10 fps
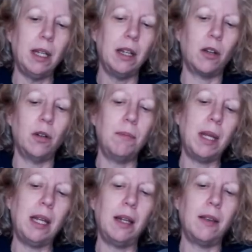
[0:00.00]
It could
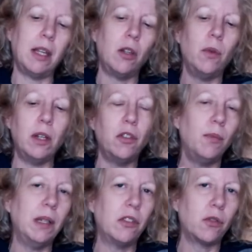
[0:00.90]
mean that you need
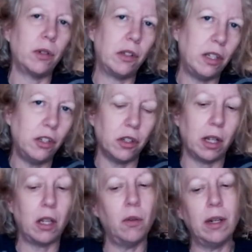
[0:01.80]
to be
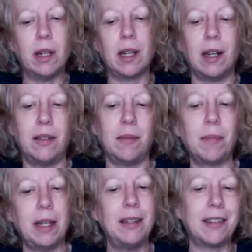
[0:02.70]
strategic. You need to cut some
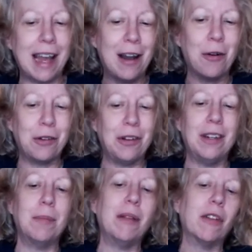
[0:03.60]
things out. You need
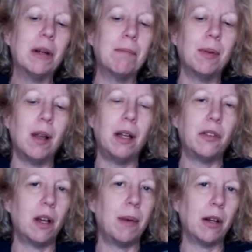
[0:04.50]
to be very
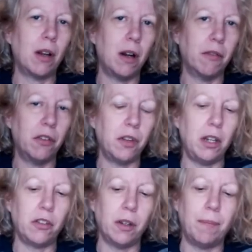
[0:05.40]
blunt about a
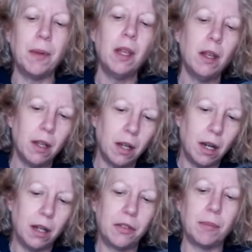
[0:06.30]
conversation.
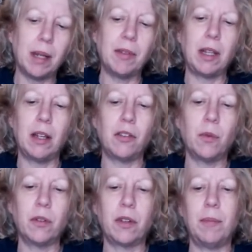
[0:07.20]
Sometimes the King of
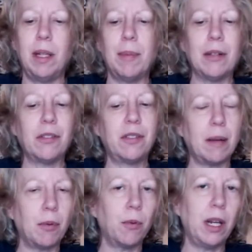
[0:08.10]
Swords can be about
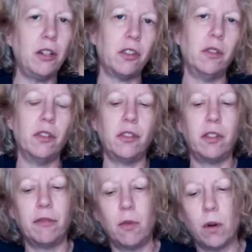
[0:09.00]
separations,
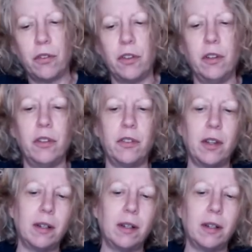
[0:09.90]
divorces,